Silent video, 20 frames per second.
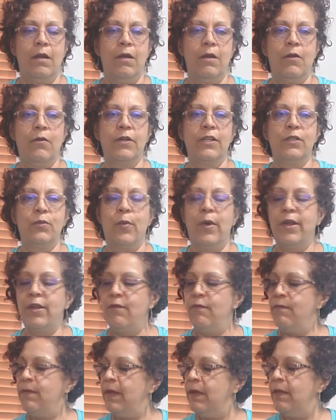Notice where
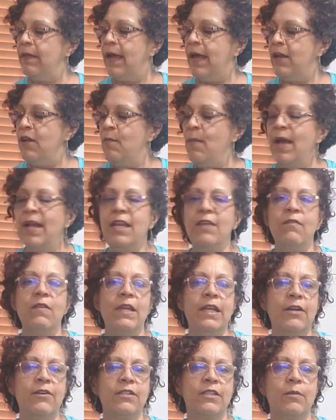you feel that. You might
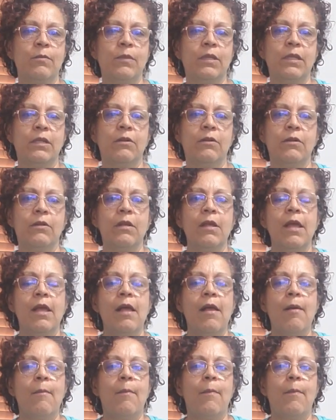even hear some little
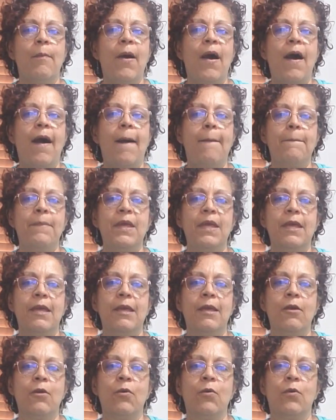
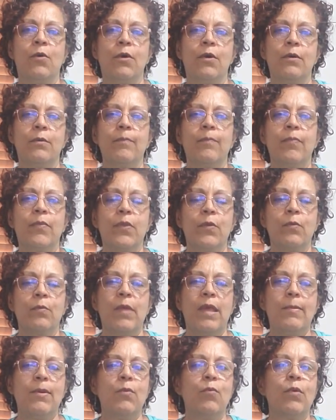popping or
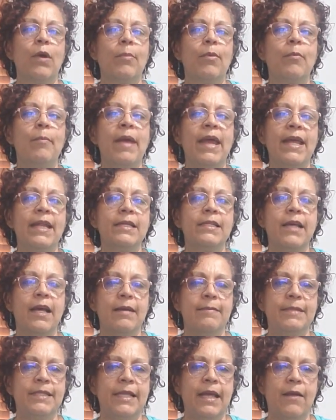maybe rubber band
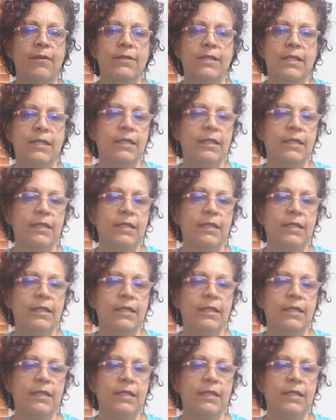type sounds.